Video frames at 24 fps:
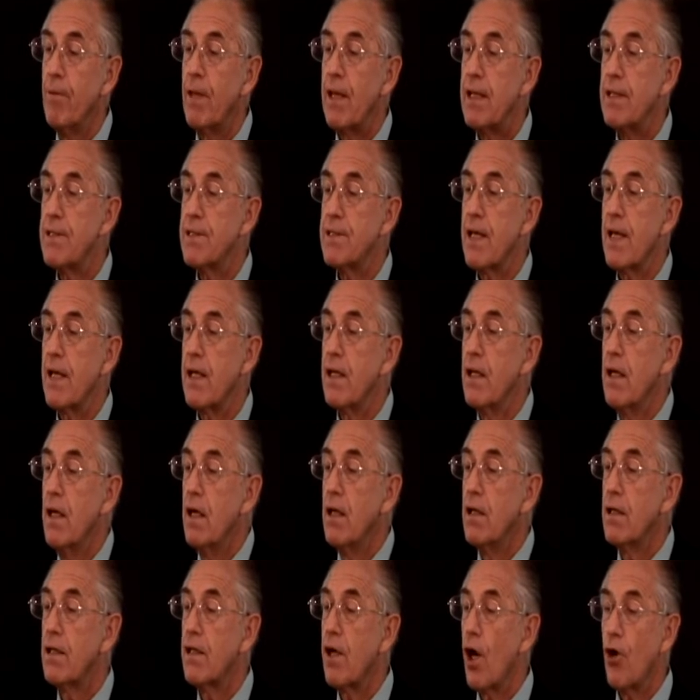He said,
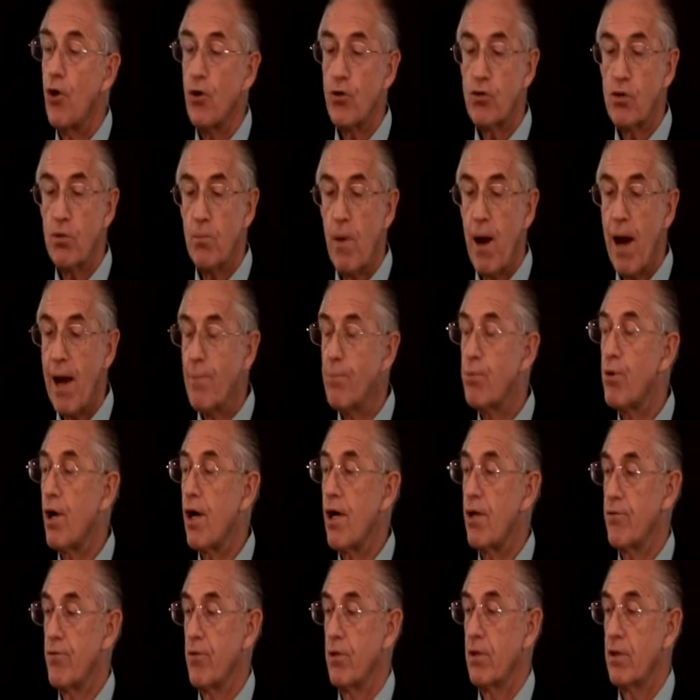Go to my
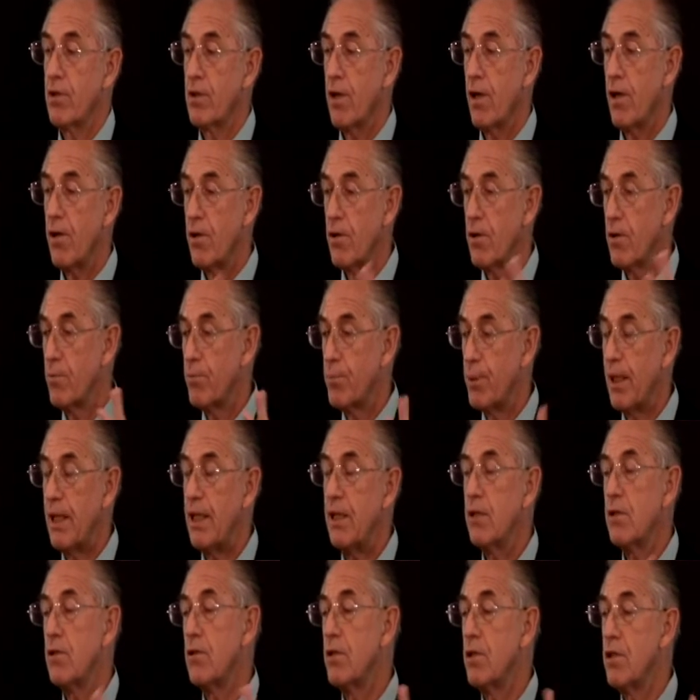brethren, go to
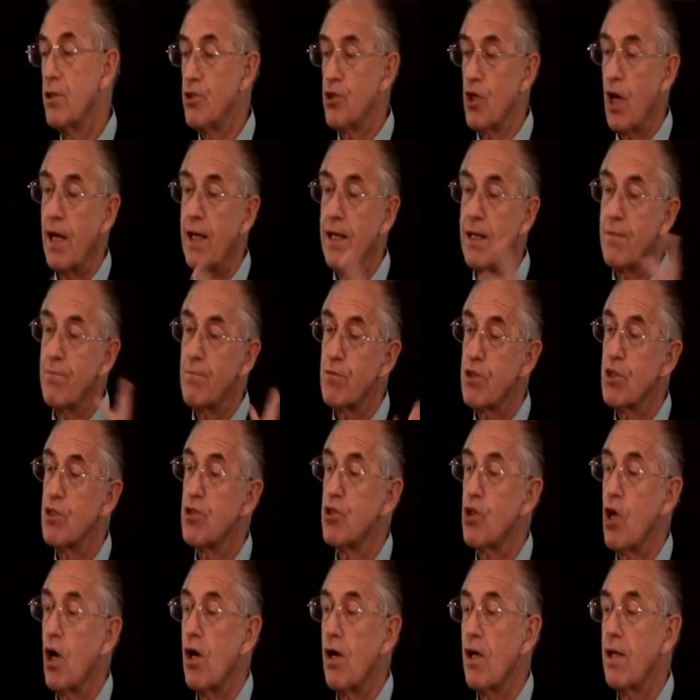Peter and James
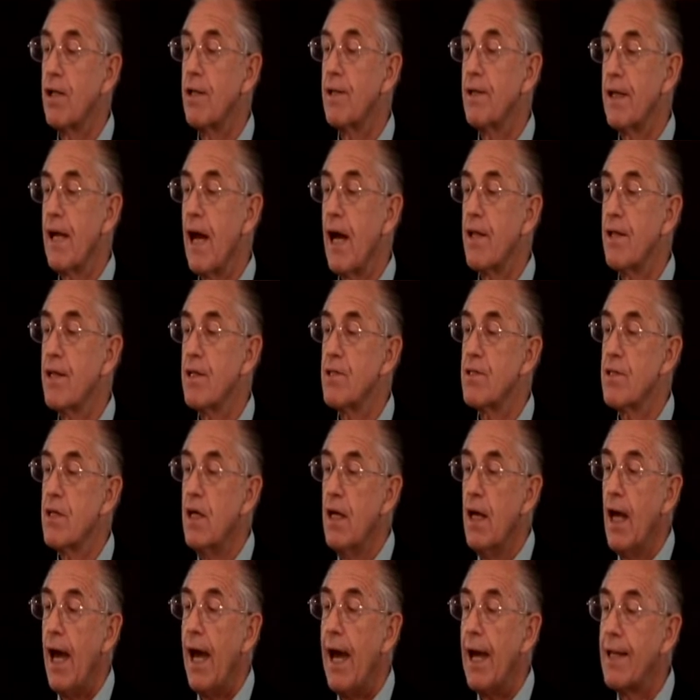and John and the others,
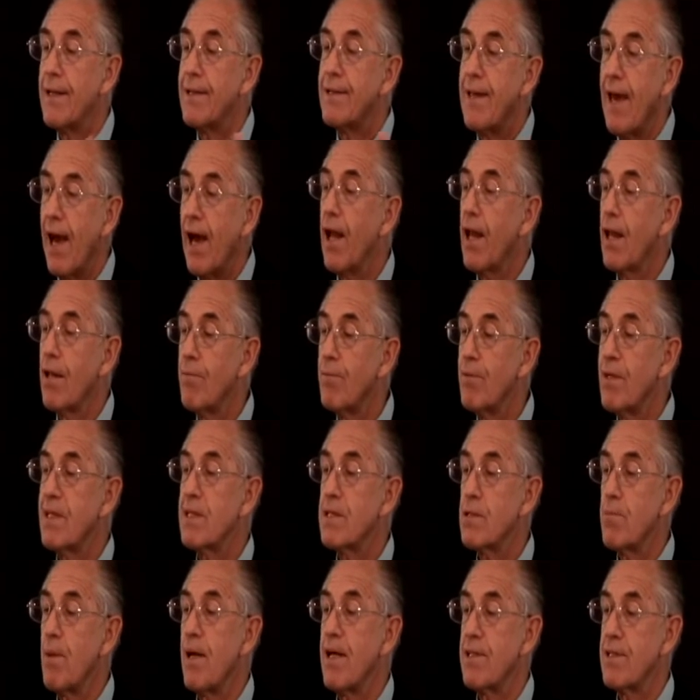and tell them
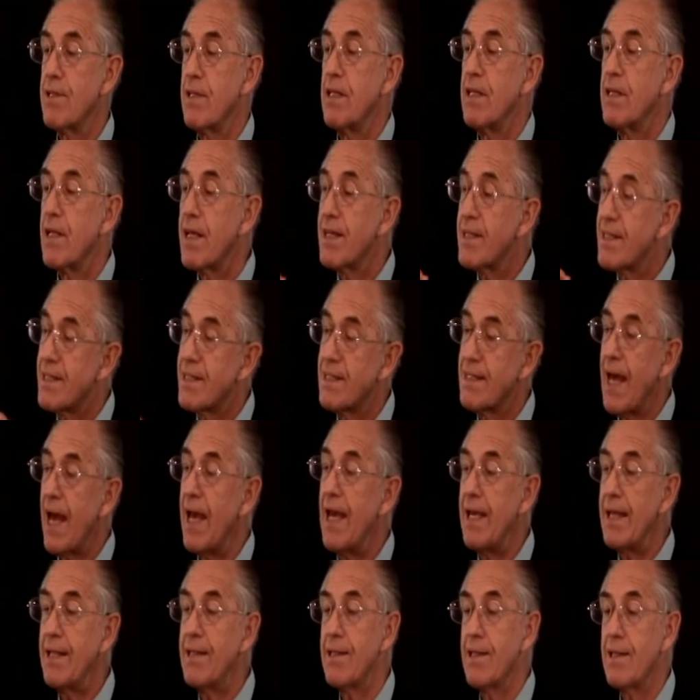this message, and
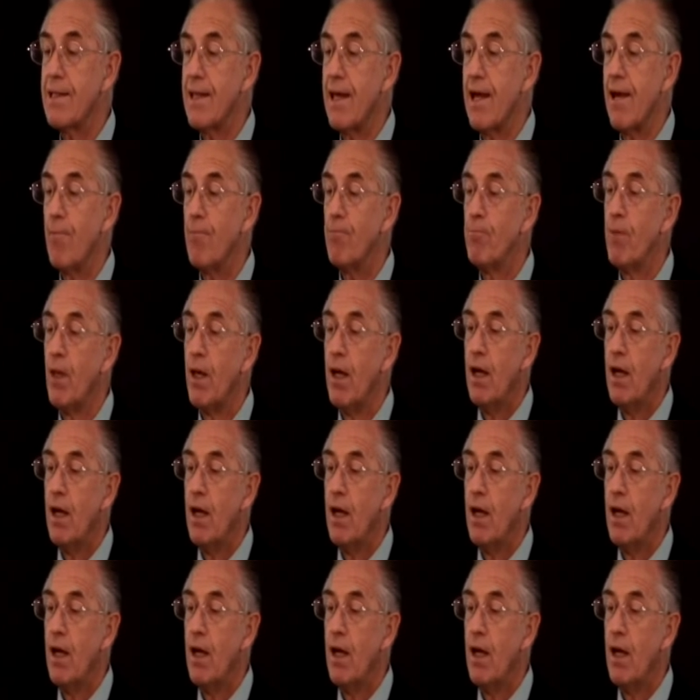say to them,